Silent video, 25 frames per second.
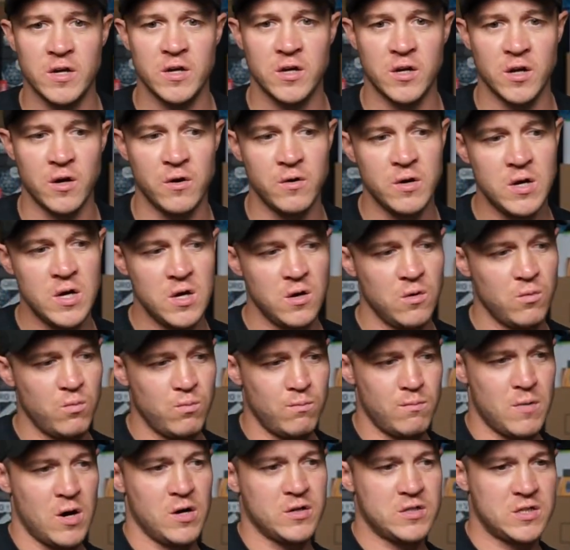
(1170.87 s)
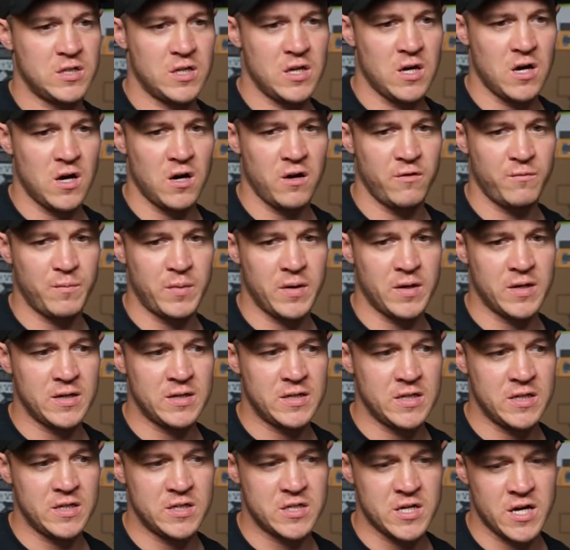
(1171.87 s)
You know, master the art of being a
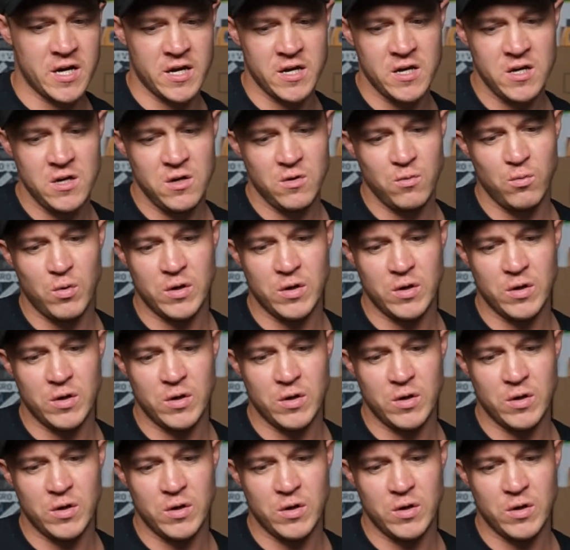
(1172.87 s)
DJ.